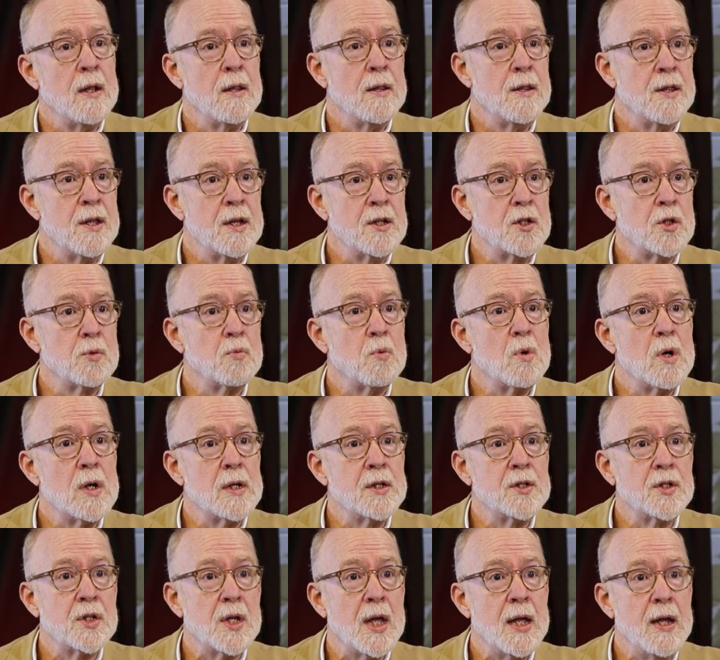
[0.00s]
This
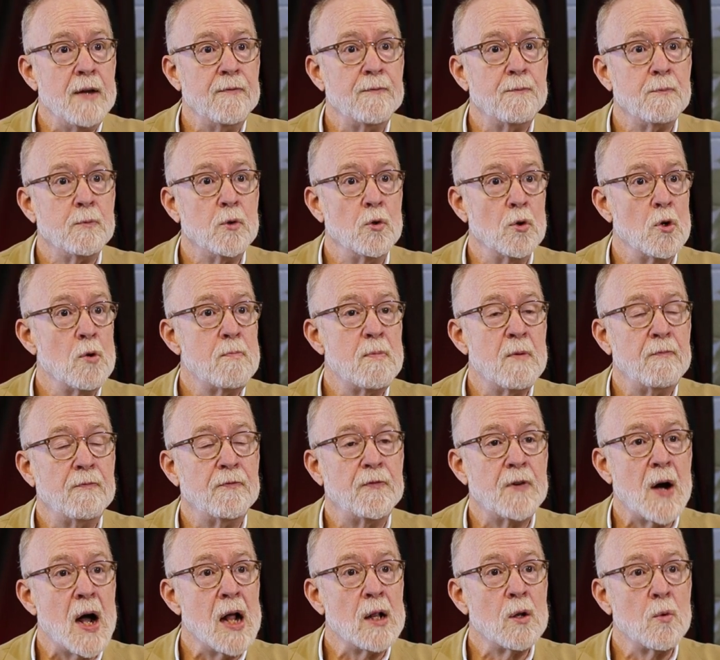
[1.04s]
was a group of
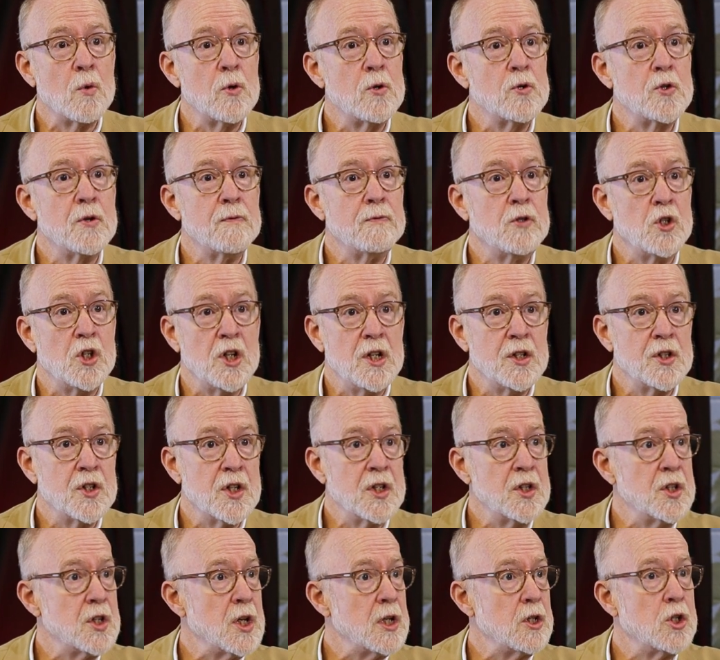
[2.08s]
followers of
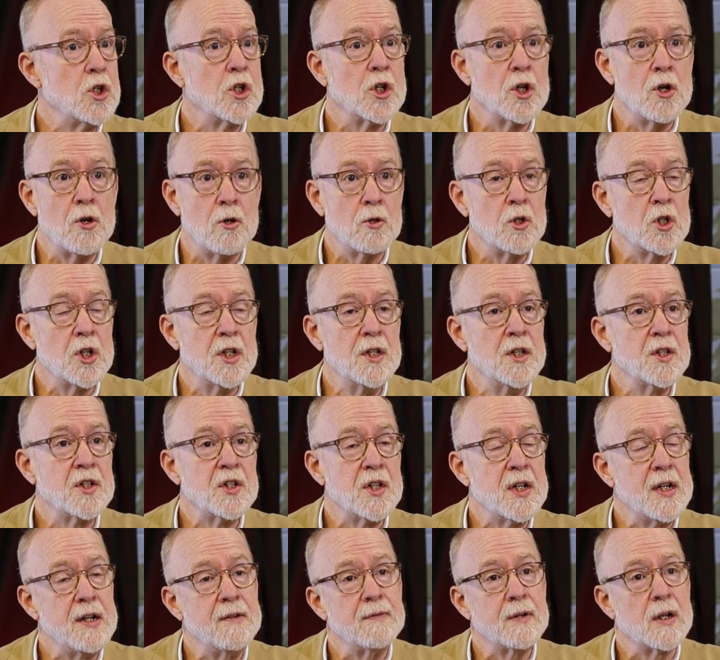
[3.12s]
Jesus, a church in the
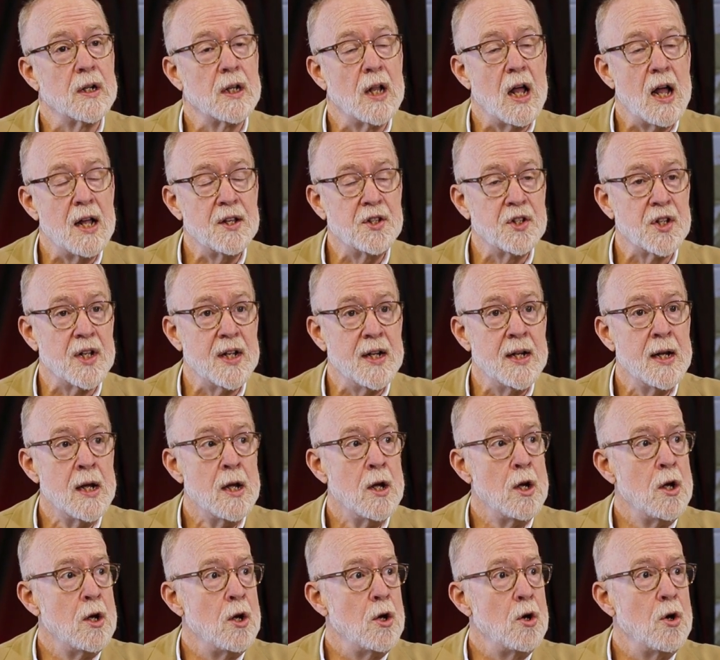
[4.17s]
city of Colossae,
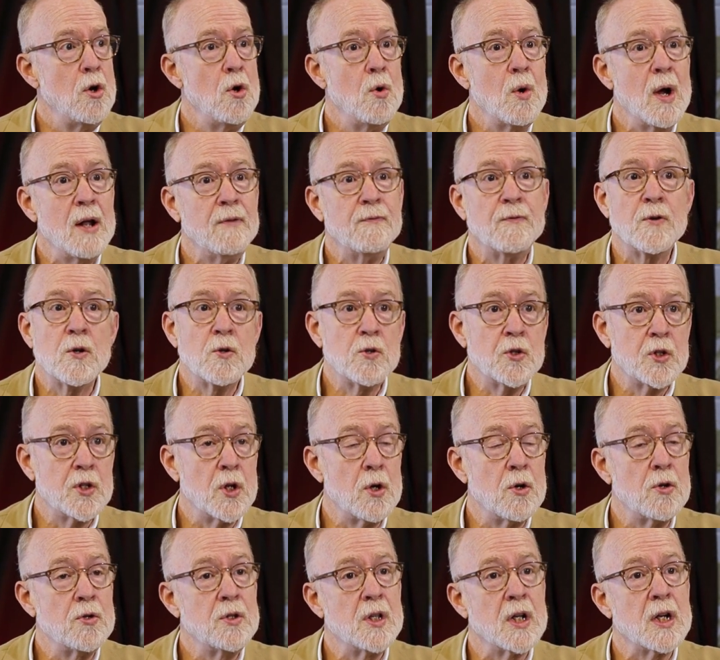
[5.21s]
who had first
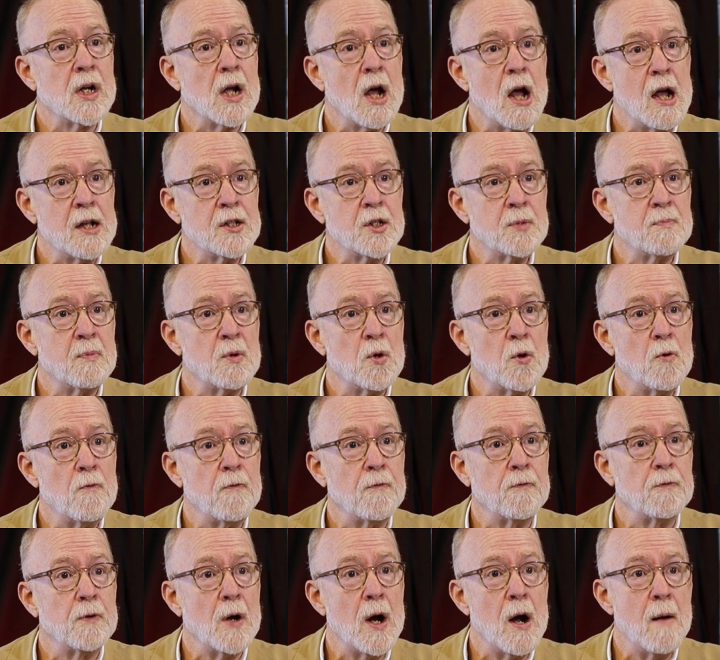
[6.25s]
heard the gospel
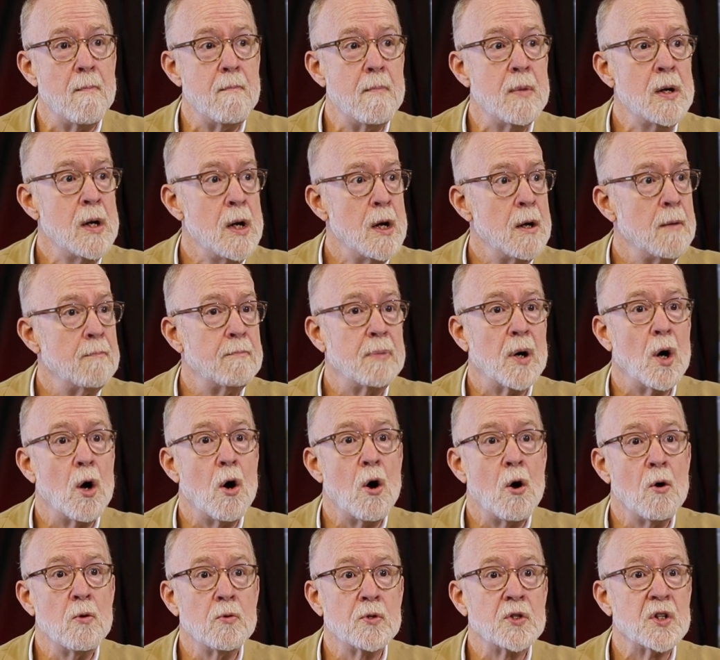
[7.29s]
from
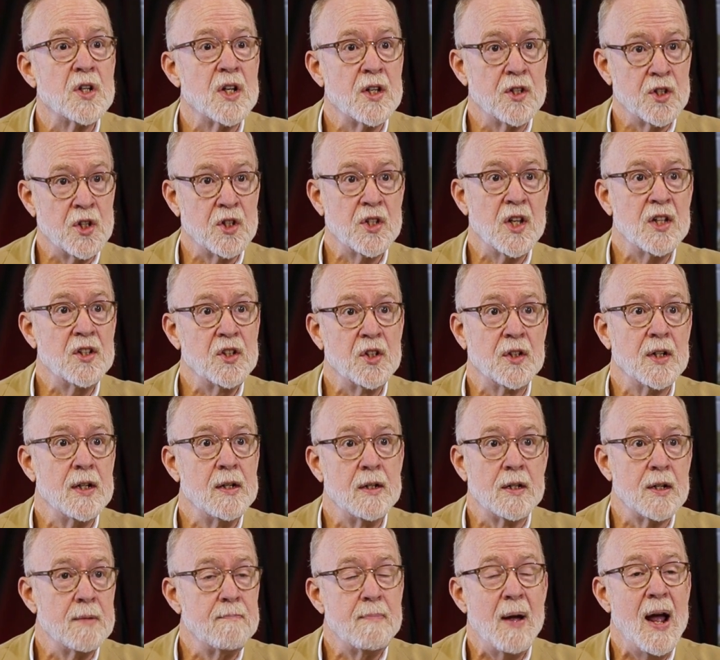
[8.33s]
Paul's
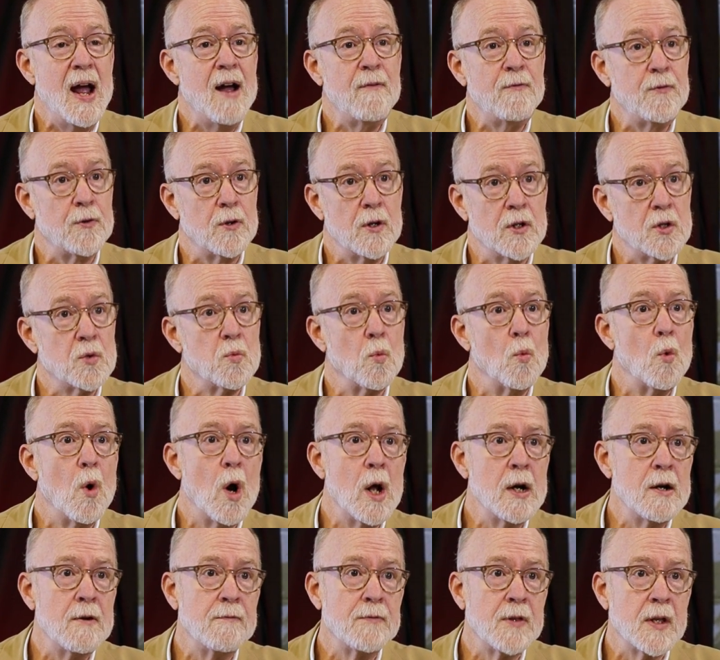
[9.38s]
assistant, Epaphras,
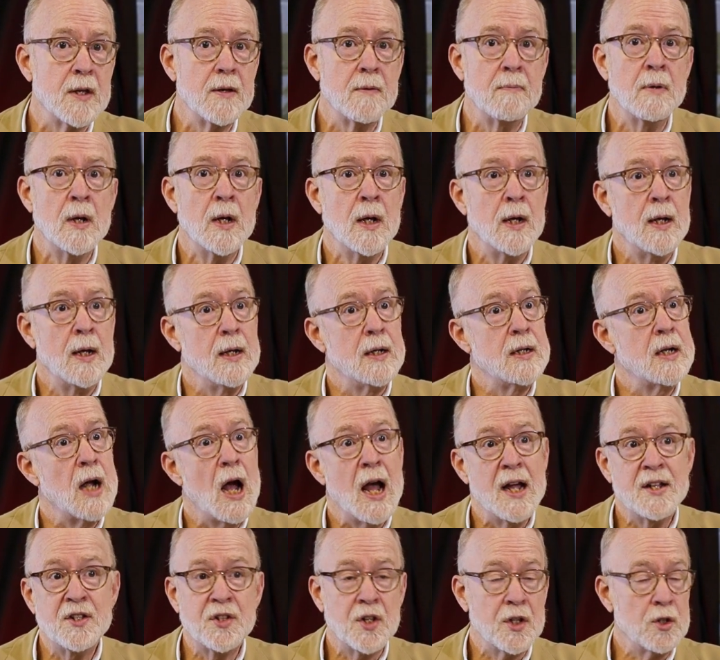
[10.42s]
one of the
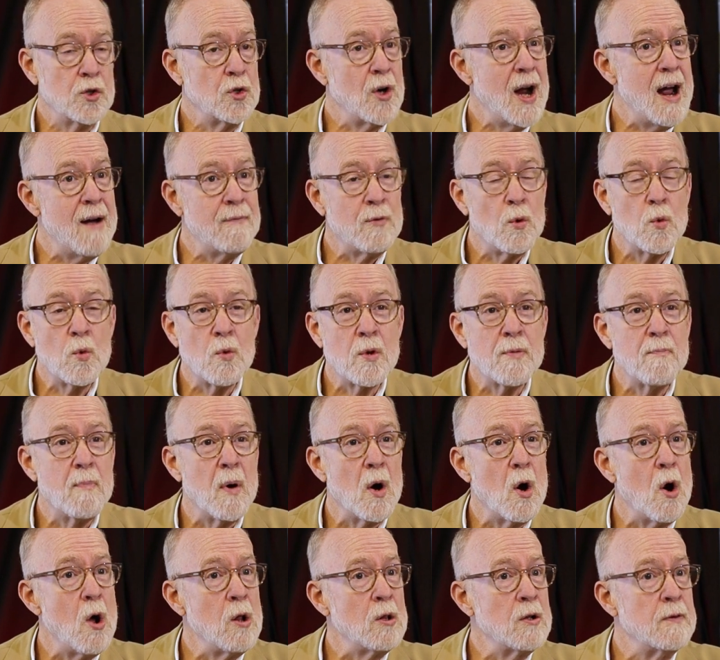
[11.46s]
guys that traveled with
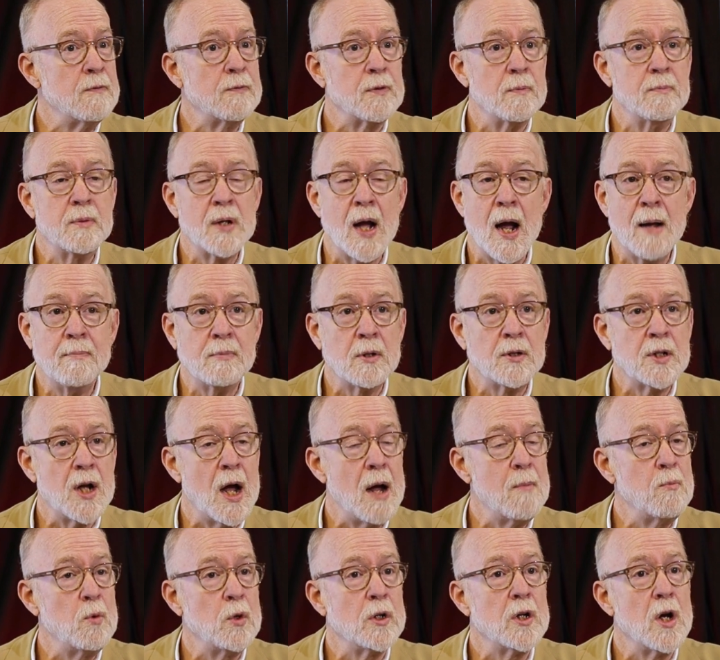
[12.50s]
Paul and from time to
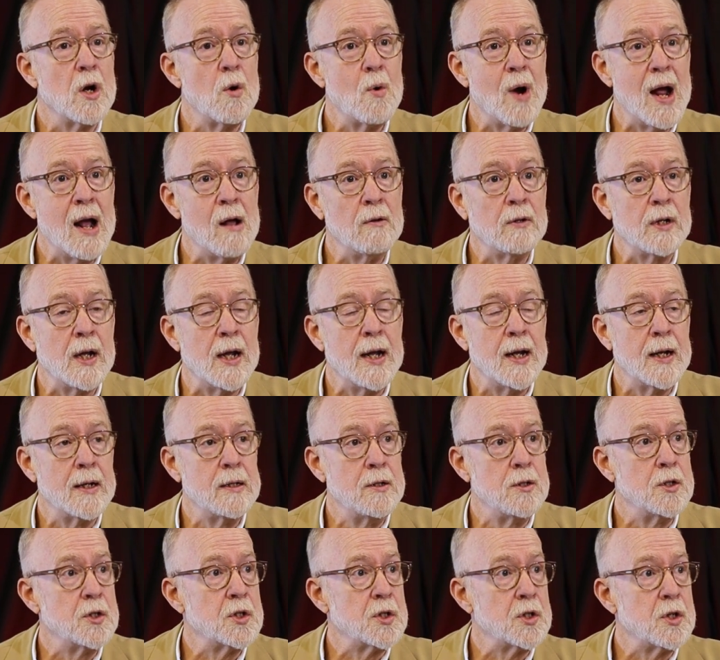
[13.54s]
time would go out
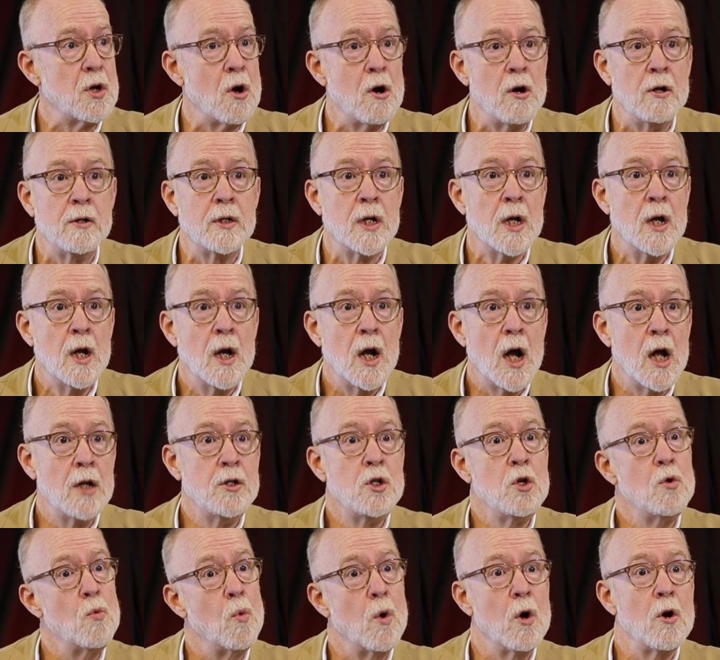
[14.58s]
and start a
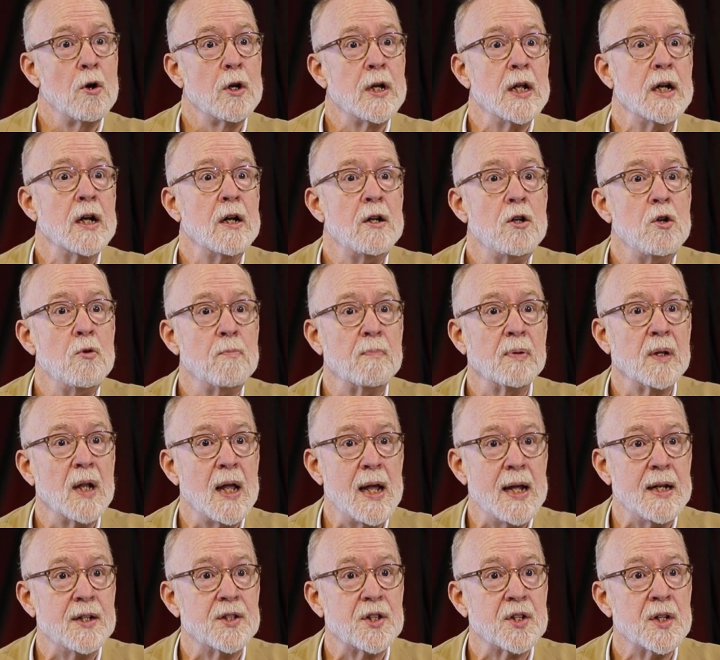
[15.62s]
new work in a new
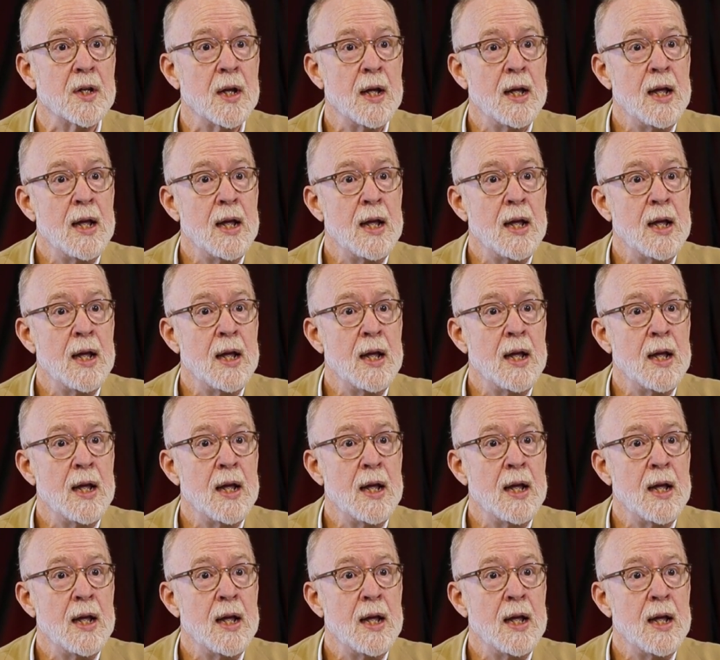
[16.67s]
place.